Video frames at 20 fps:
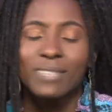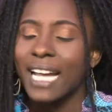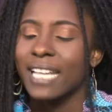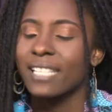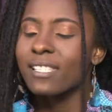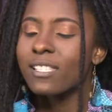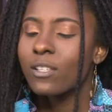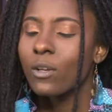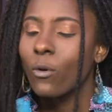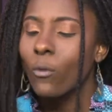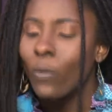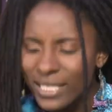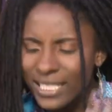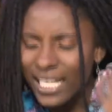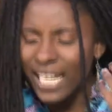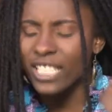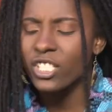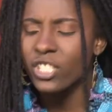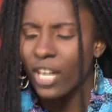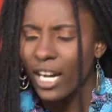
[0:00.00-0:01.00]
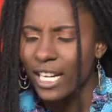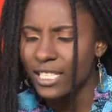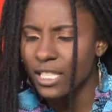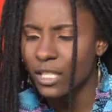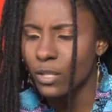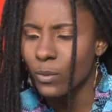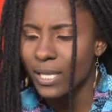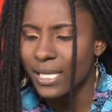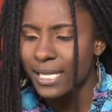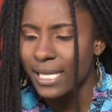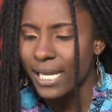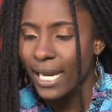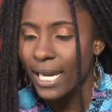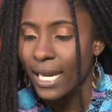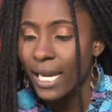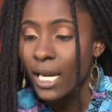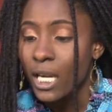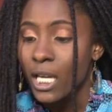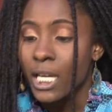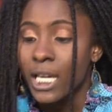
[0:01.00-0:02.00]
And so what I try to do is
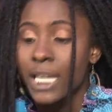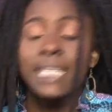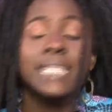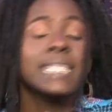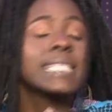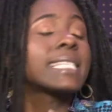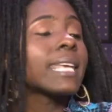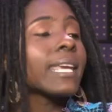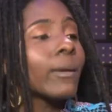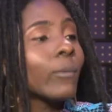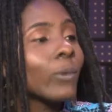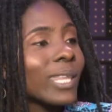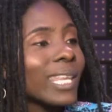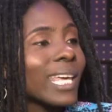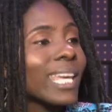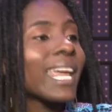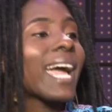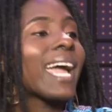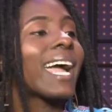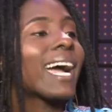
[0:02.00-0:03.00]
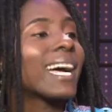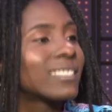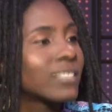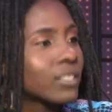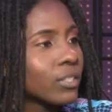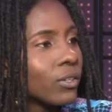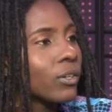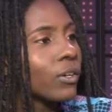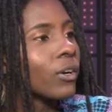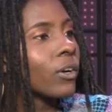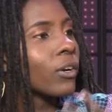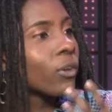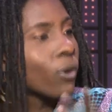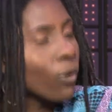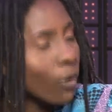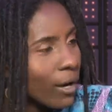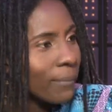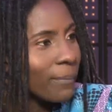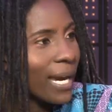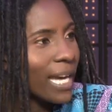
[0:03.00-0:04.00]
say, in the same way that I had to
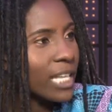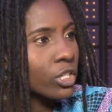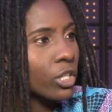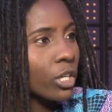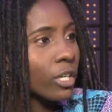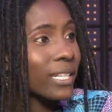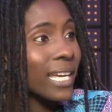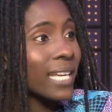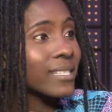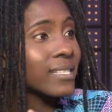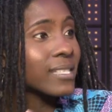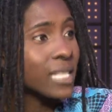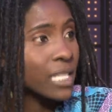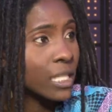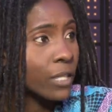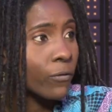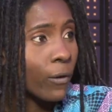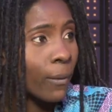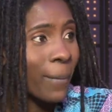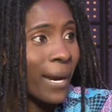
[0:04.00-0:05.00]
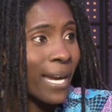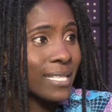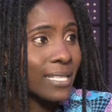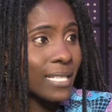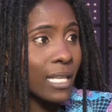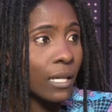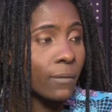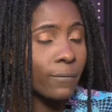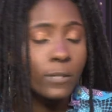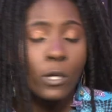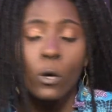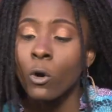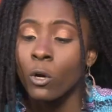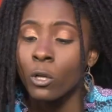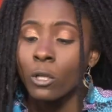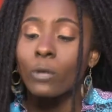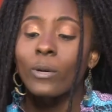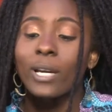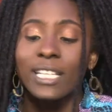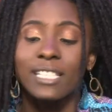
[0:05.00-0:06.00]
go on my journey and seek for myself, the
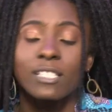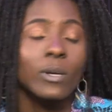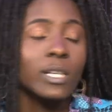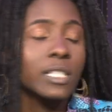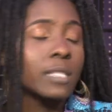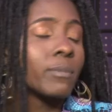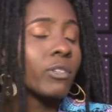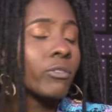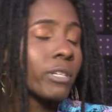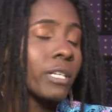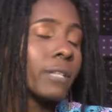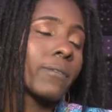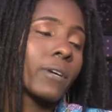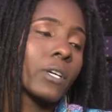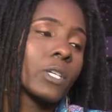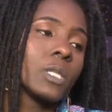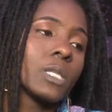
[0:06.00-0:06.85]
only way it's going to be real for you